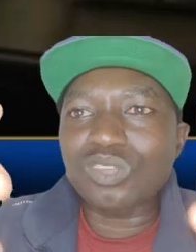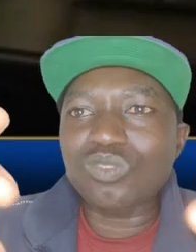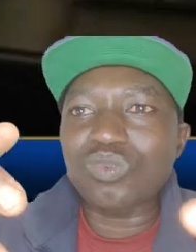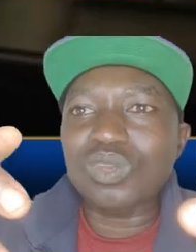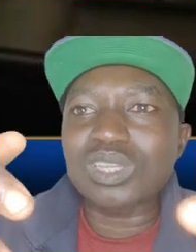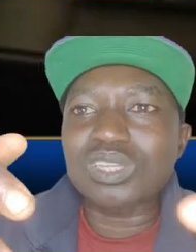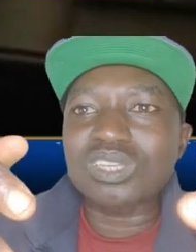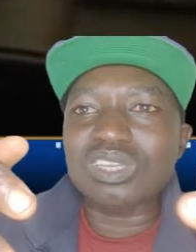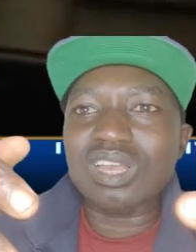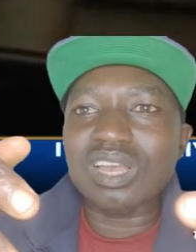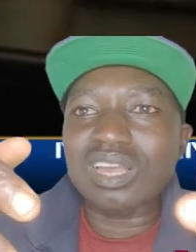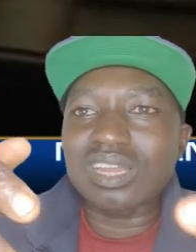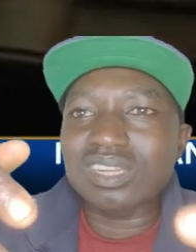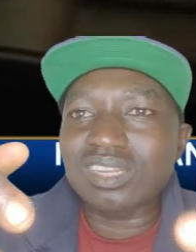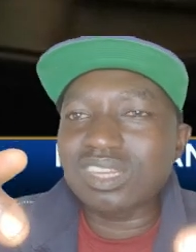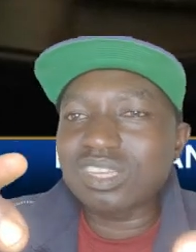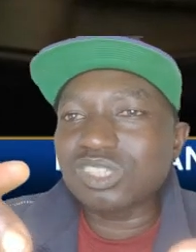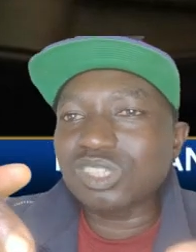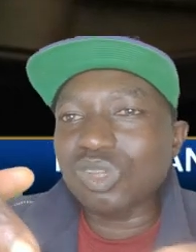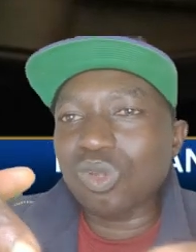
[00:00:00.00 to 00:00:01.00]
actually
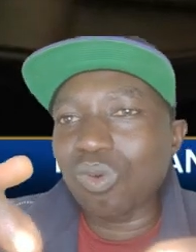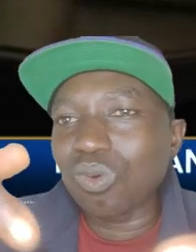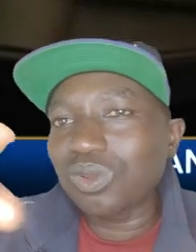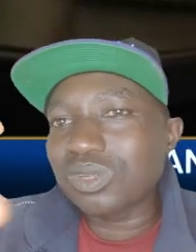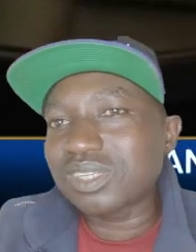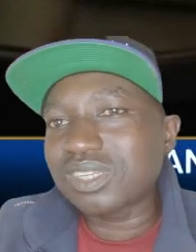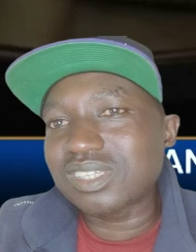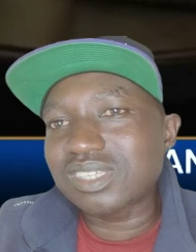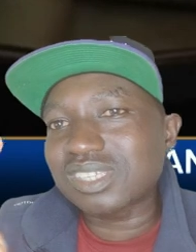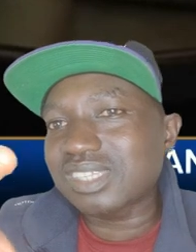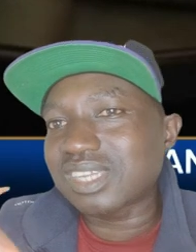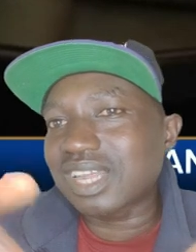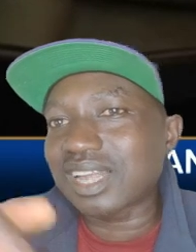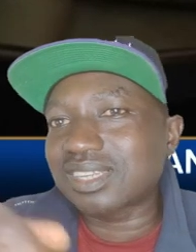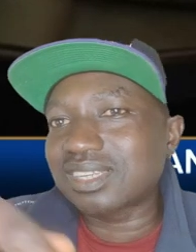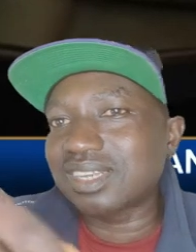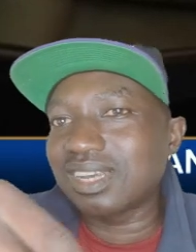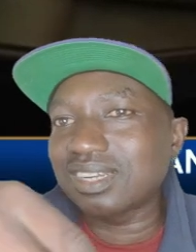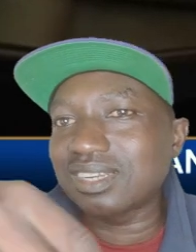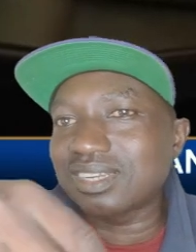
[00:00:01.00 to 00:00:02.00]
having done this youth
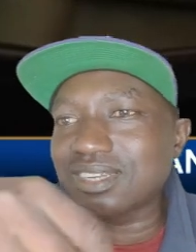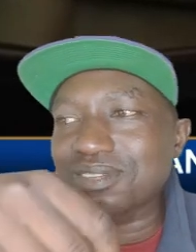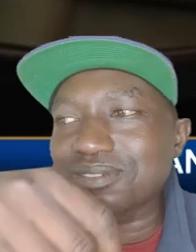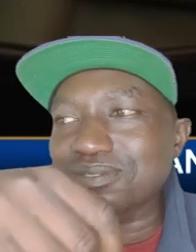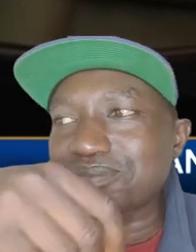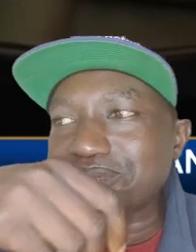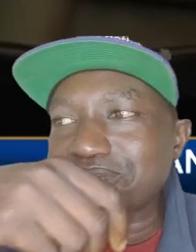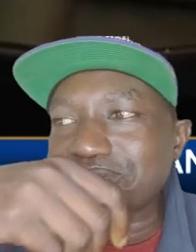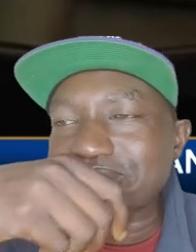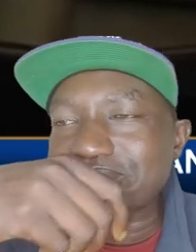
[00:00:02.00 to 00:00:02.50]
program years ago,